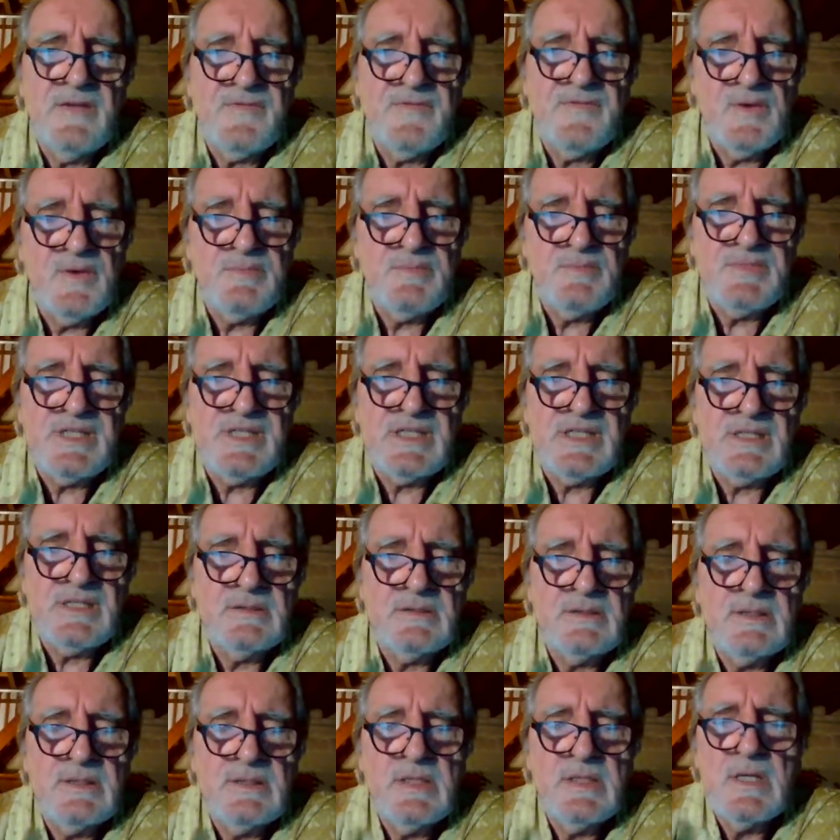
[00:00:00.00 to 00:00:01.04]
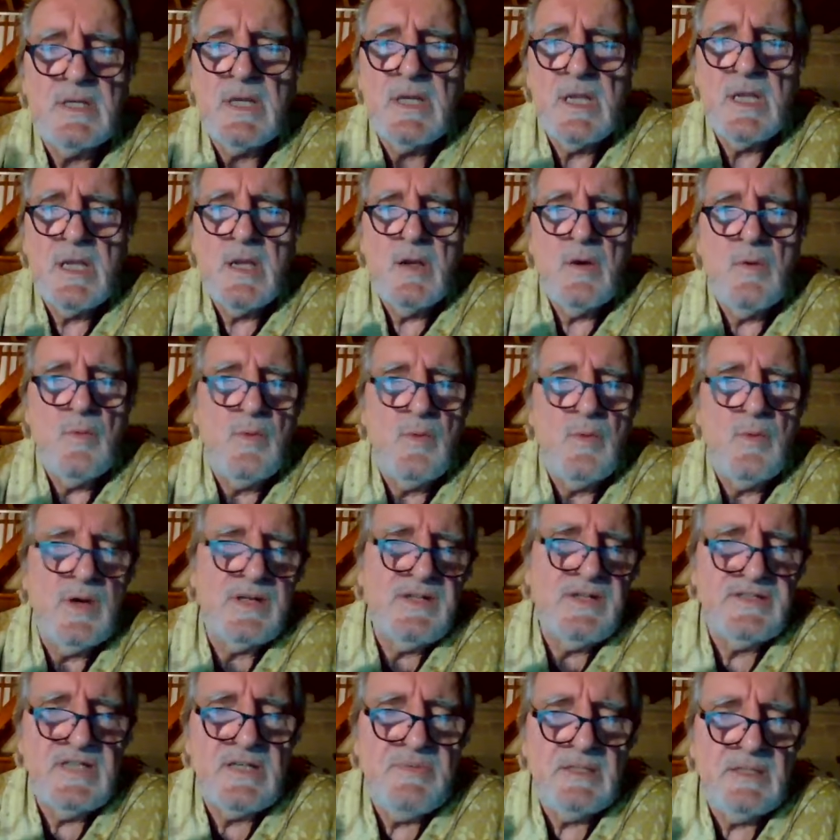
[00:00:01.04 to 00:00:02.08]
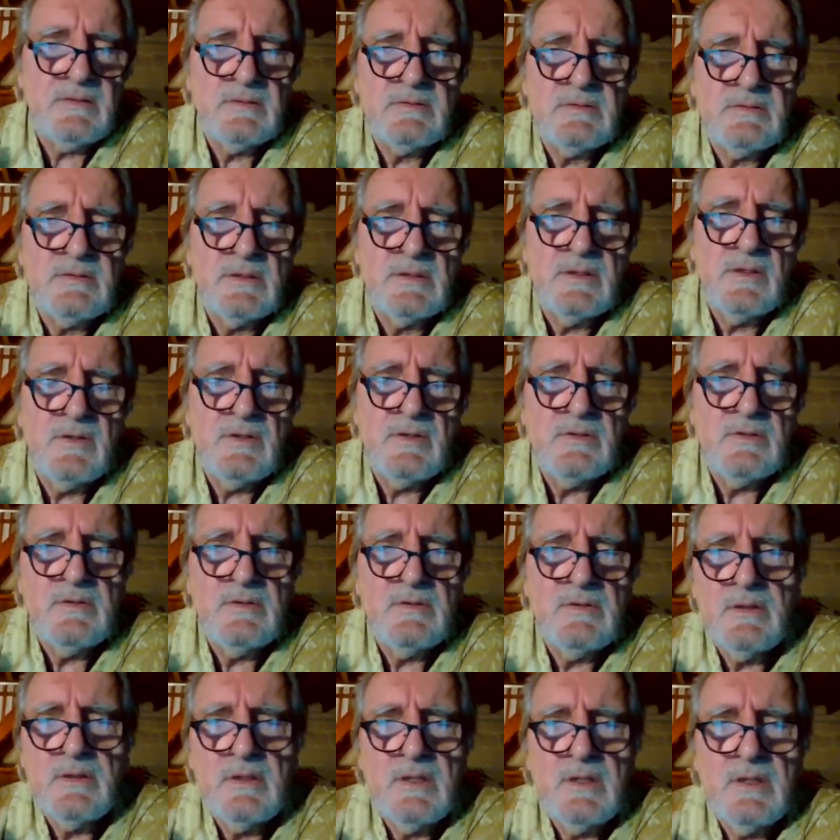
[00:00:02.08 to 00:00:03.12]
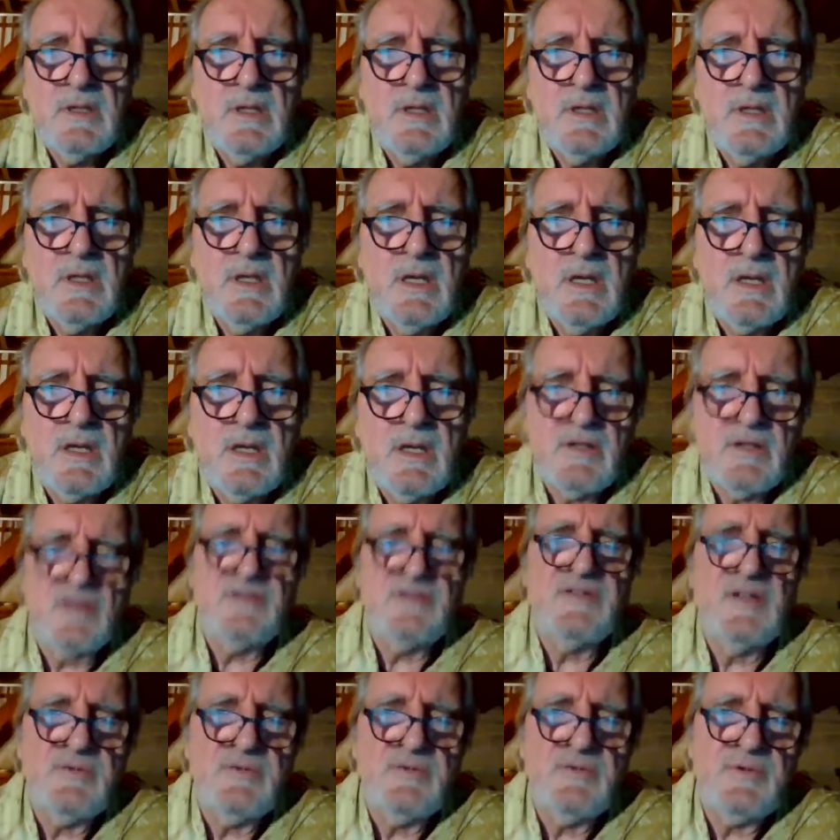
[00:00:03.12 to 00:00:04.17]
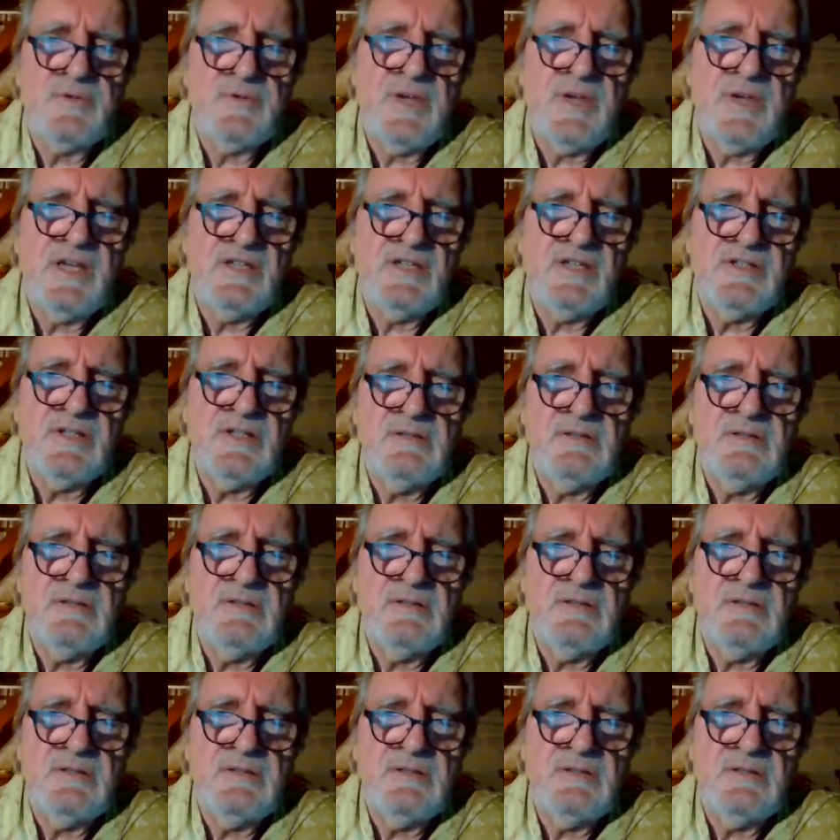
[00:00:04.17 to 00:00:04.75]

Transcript: What does it mean? You know, concentration and attention.